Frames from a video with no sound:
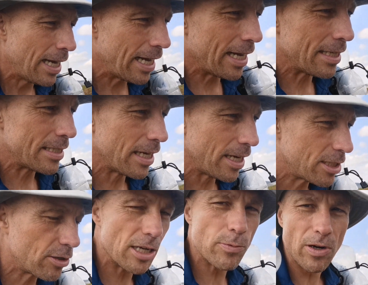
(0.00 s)
and
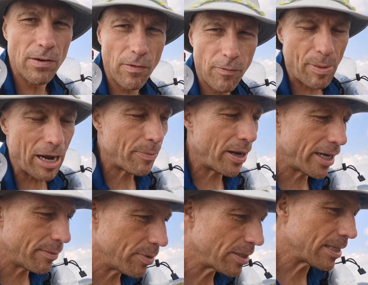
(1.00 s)
it's wonderful for
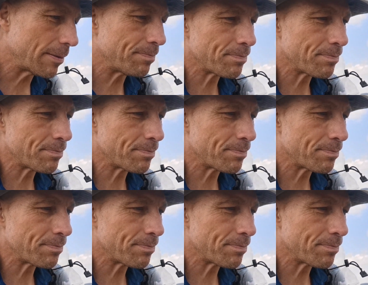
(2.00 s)
backpacking. But